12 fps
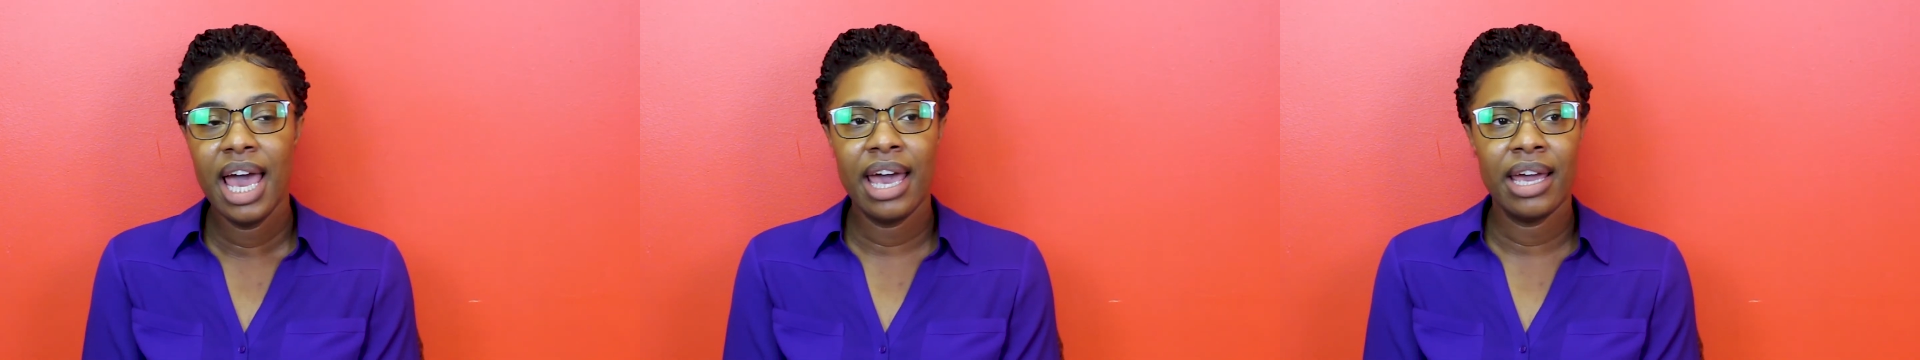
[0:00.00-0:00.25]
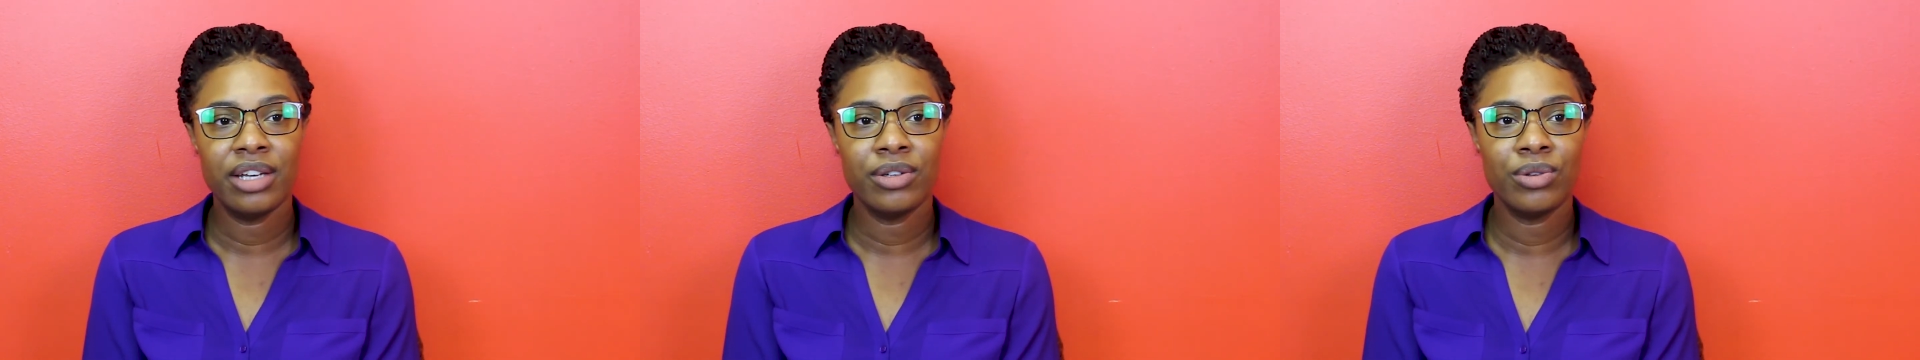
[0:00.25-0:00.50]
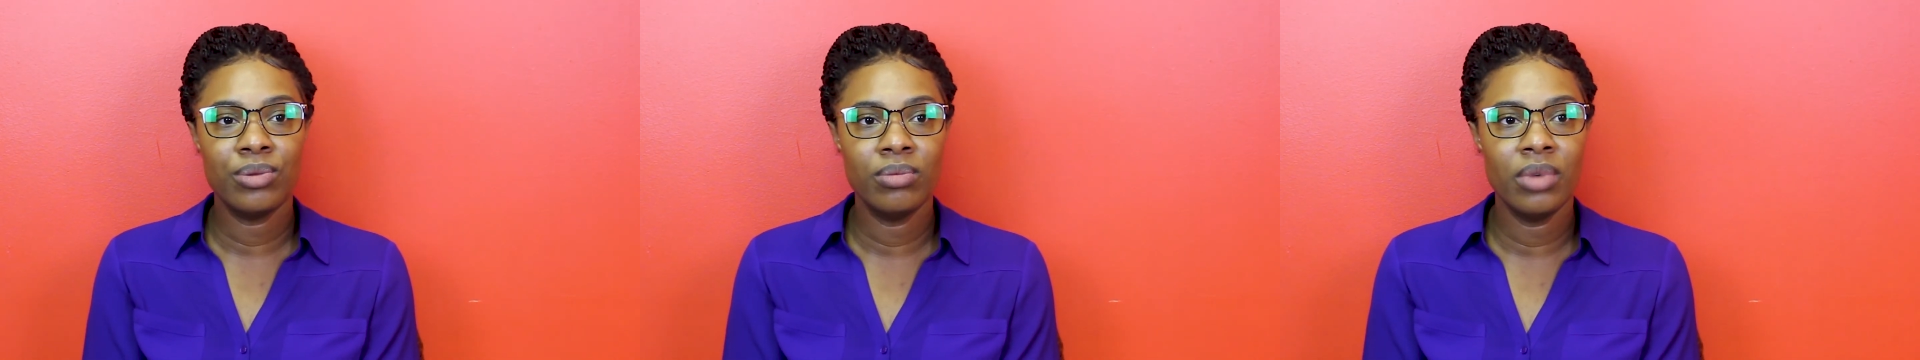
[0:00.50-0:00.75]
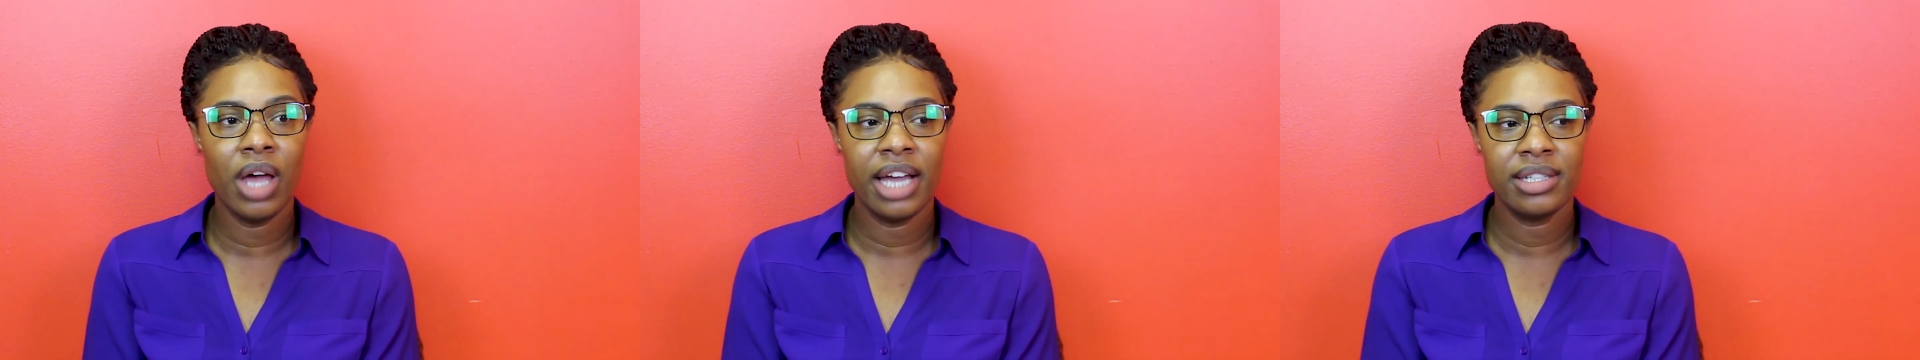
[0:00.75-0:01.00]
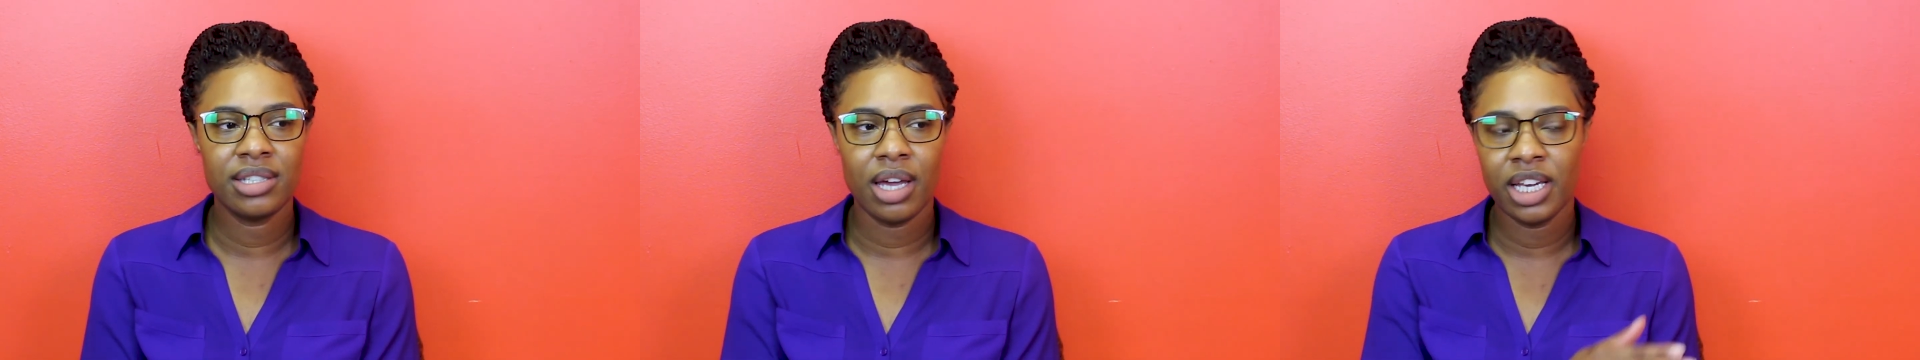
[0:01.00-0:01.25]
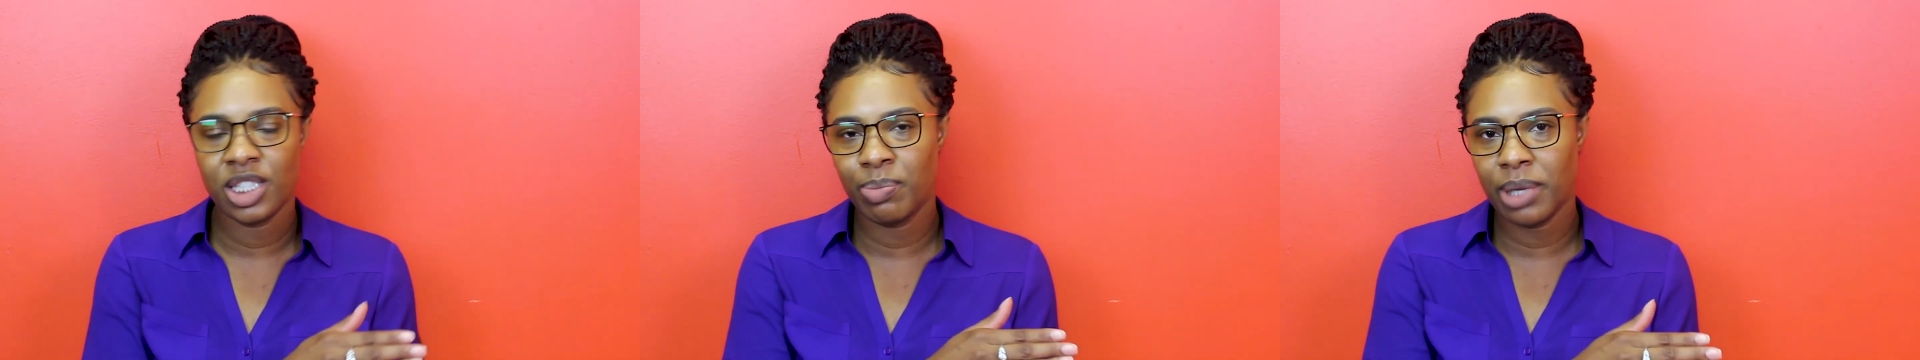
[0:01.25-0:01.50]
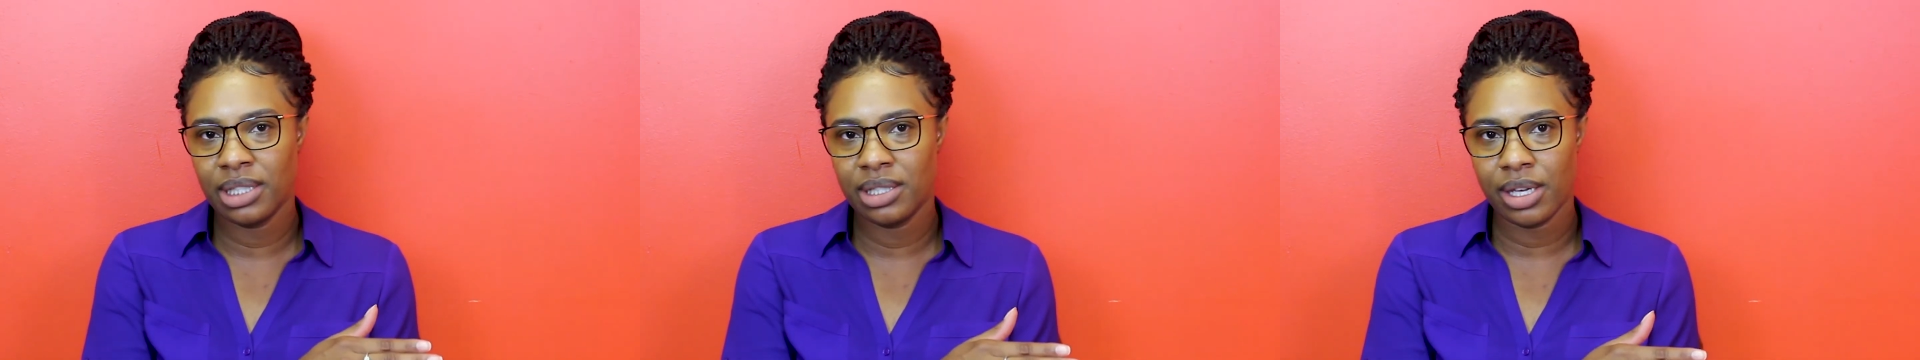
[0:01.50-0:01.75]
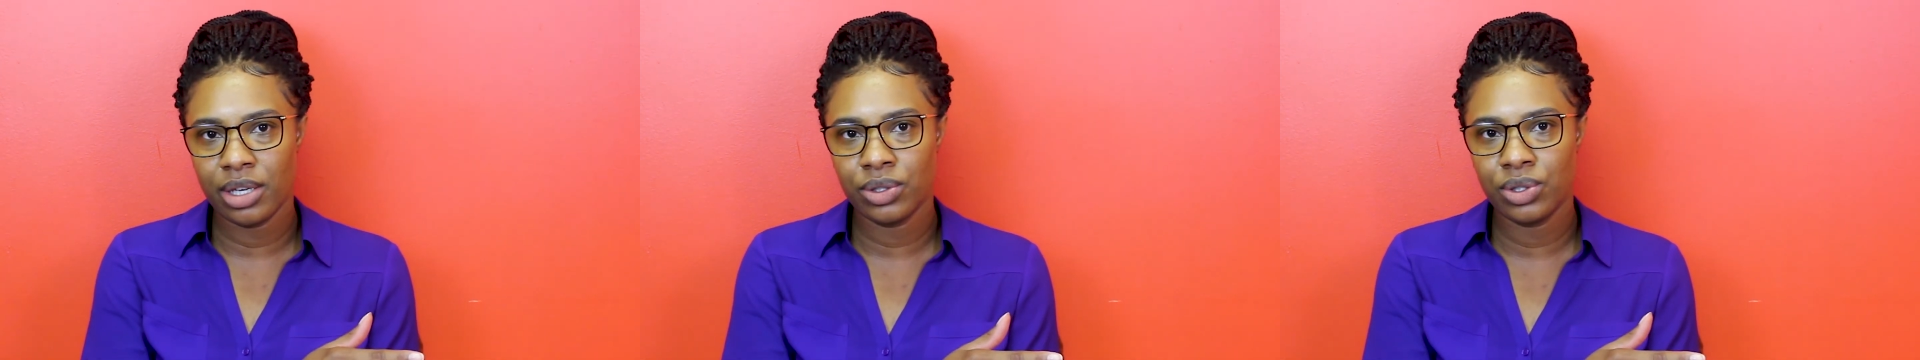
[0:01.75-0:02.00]
And I saw his
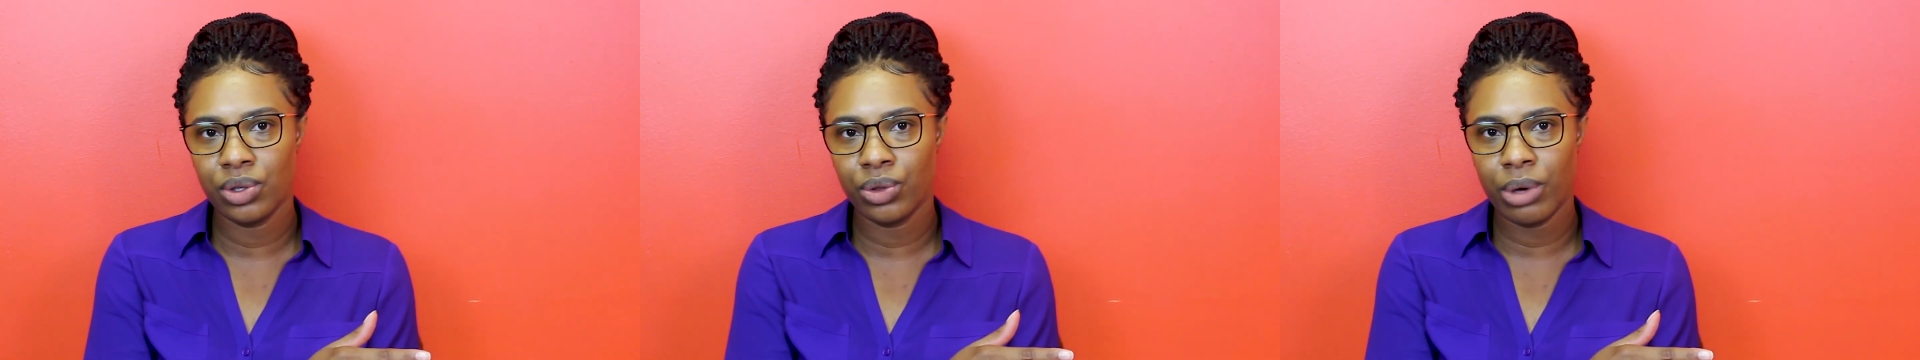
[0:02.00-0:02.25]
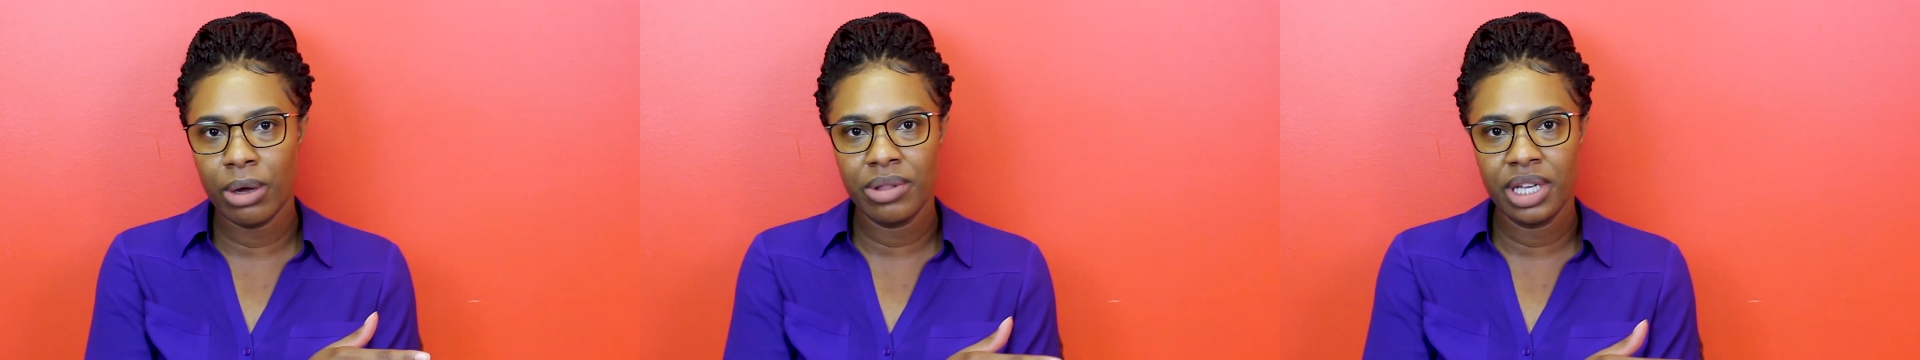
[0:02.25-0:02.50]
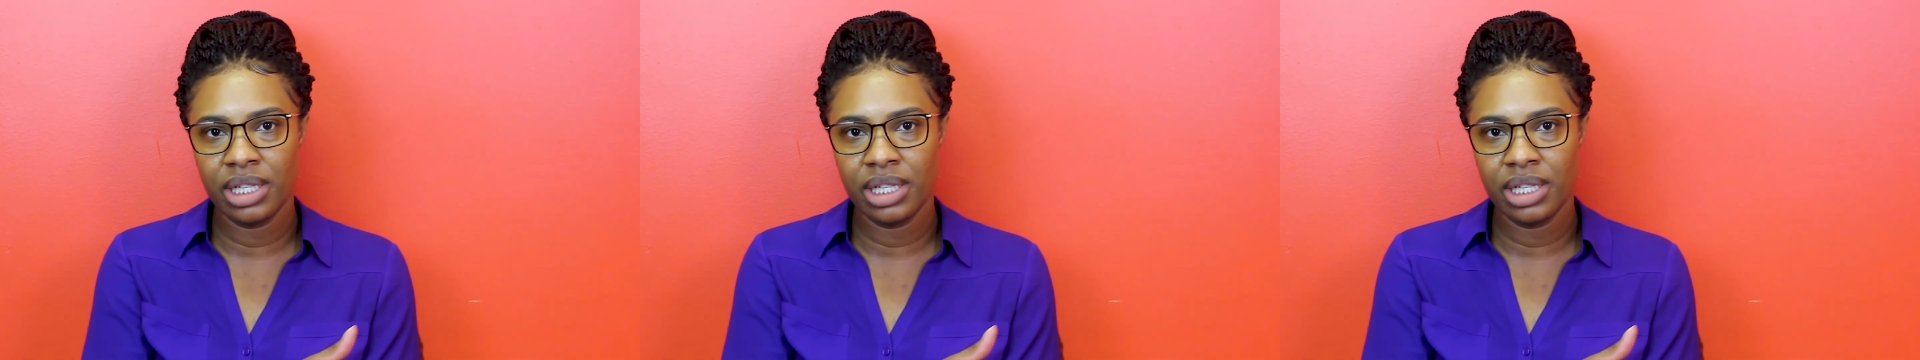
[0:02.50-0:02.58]
blessings throughout the